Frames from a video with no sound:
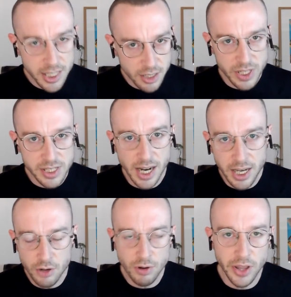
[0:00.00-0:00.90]
Asa
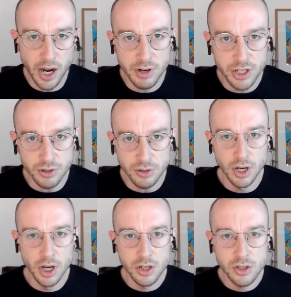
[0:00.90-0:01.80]
Winstanley, who wrote that
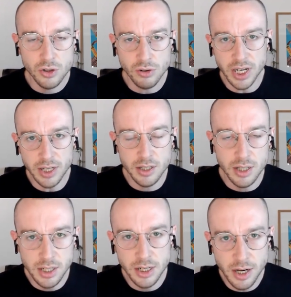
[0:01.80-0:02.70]
original story,
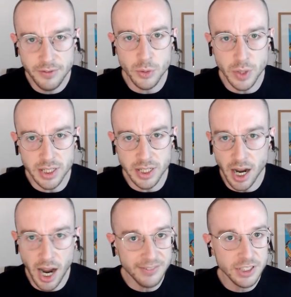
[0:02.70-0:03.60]
he did another tweet today.
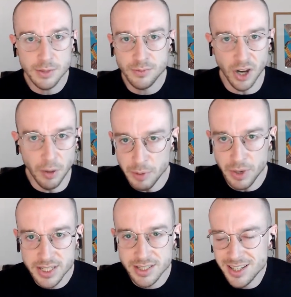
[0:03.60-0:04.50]
I haven't confirmed it,
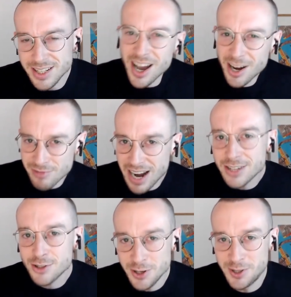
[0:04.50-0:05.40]
but it kind of
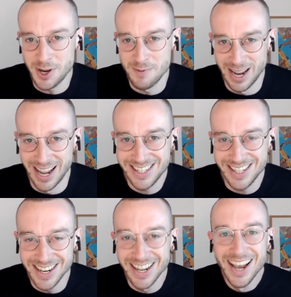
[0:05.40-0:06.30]
rang true to me,
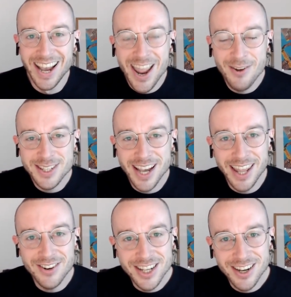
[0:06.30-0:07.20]
actually. He was saying
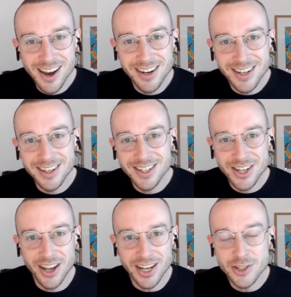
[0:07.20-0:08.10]
there is a Guardian
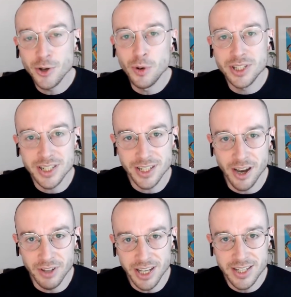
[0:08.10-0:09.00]
journalist who wanted to
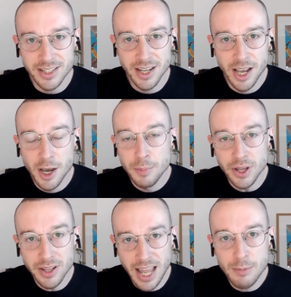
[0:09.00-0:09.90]
cover this,
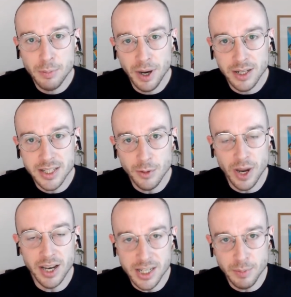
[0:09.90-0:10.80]
but the Labour Party,
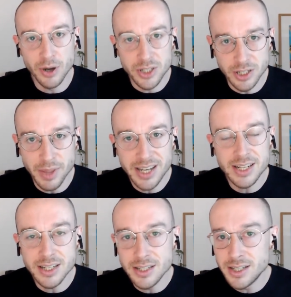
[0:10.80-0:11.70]
when he spoke to them, they
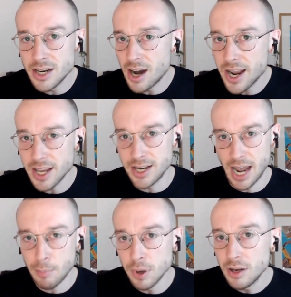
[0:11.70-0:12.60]
didn't deny it had
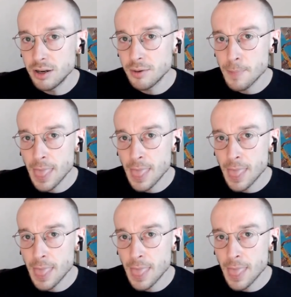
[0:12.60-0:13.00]
happened.